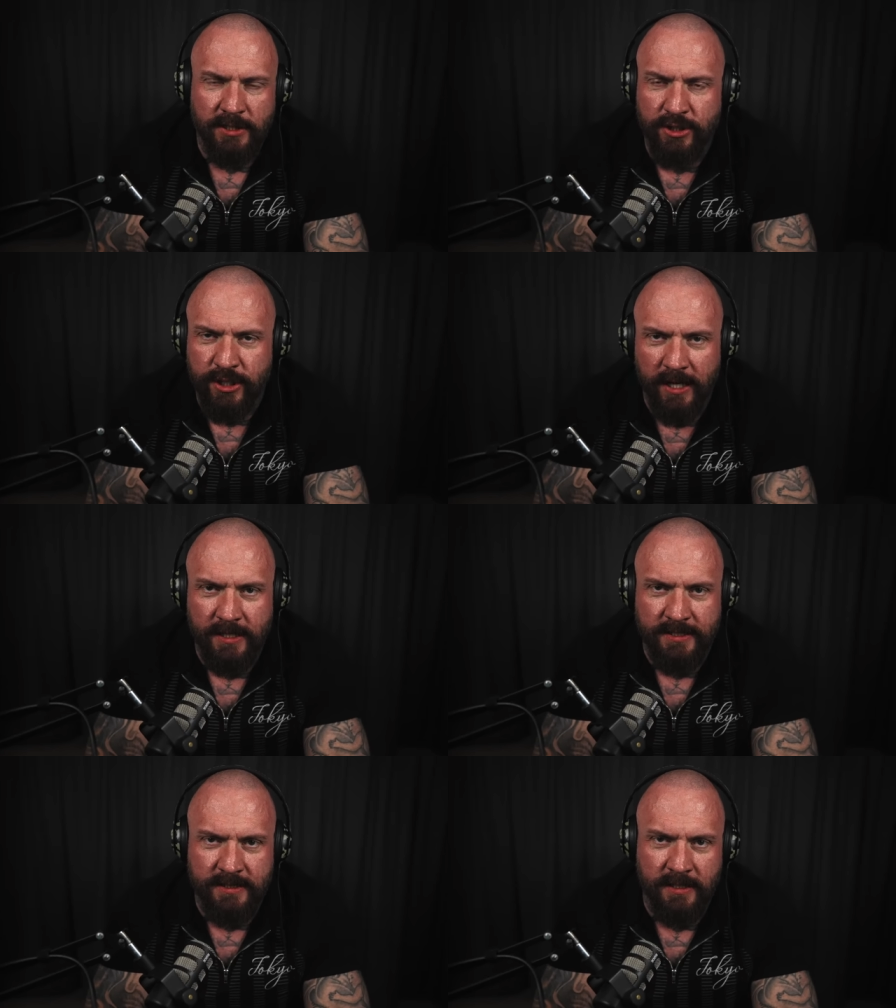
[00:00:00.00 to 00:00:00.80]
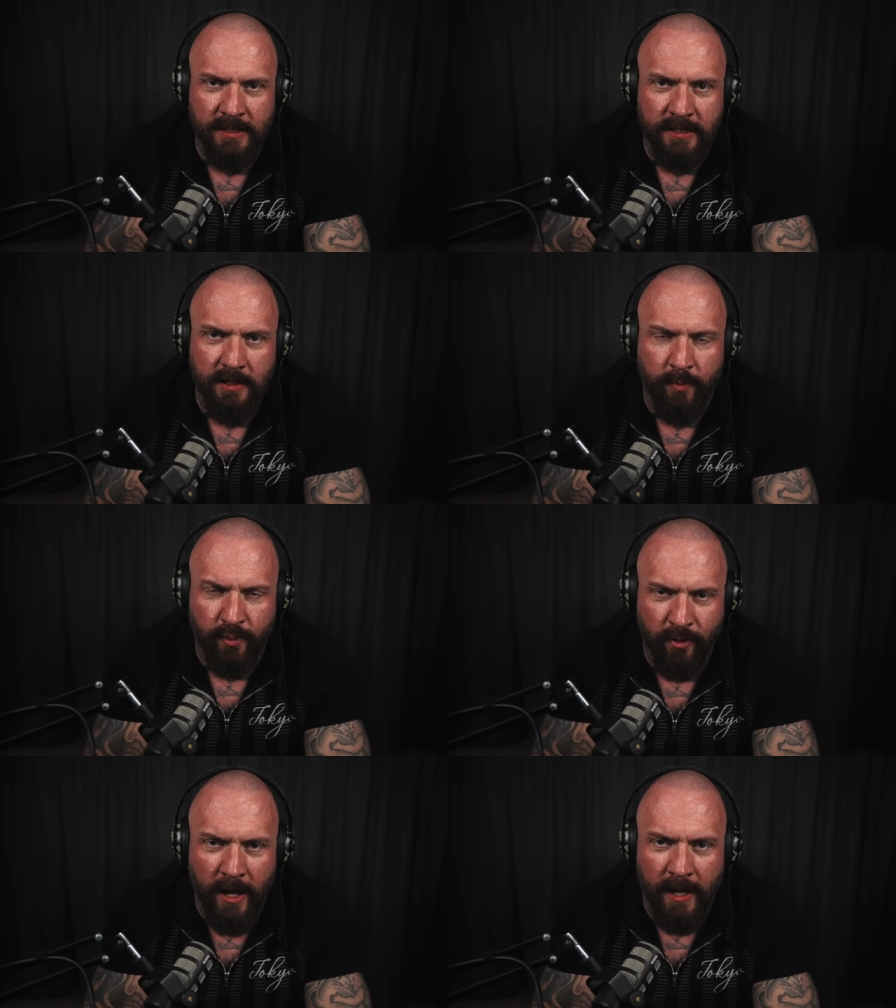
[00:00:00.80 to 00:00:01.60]
jealous little
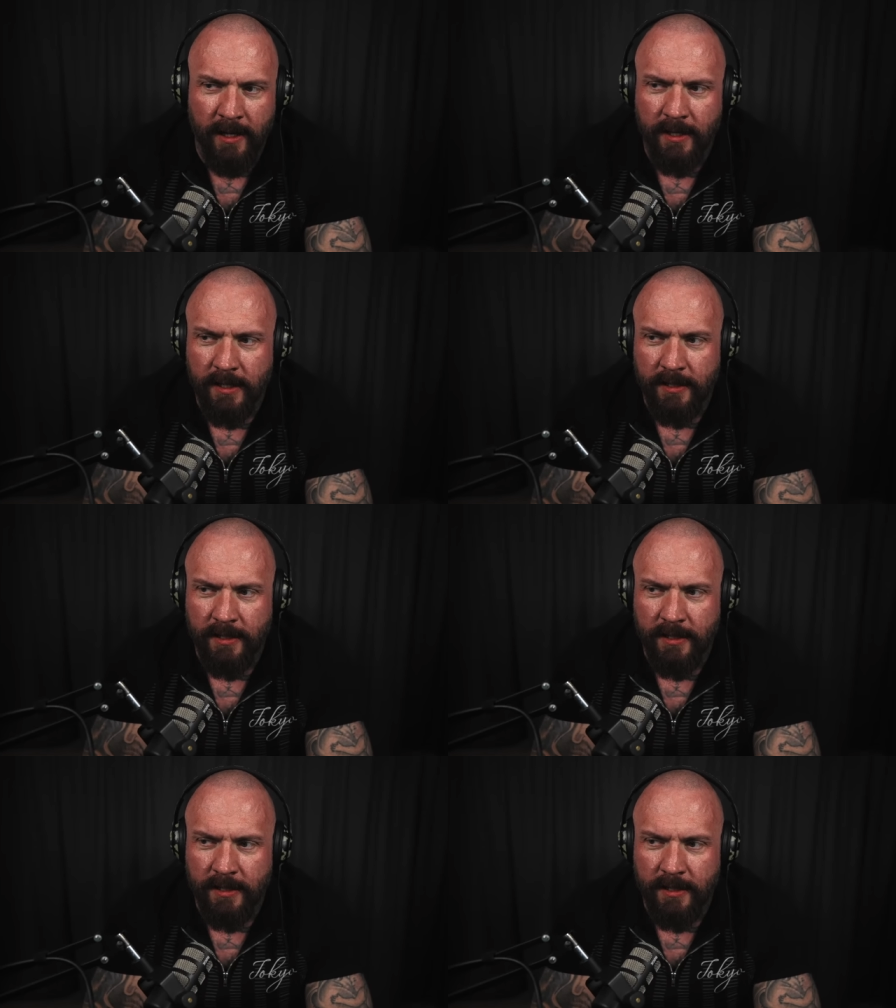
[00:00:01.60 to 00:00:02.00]
prat